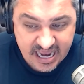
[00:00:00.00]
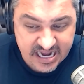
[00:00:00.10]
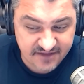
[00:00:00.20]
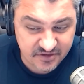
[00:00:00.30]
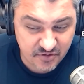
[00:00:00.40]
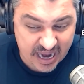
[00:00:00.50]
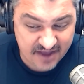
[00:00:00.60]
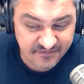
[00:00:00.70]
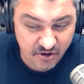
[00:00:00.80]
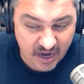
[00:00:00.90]
And if you
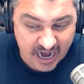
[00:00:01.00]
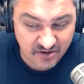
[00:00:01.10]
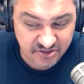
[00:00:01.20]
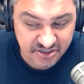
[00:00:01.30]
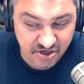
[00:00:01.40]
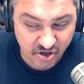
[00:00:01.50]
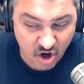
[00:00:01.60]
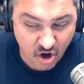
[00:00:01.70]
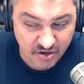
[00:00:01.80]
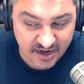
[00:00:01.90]
have your house and your
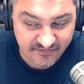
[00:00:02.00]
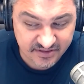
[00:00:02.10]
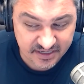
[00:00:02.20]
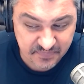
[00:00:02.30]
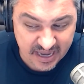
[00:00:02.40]
car and everything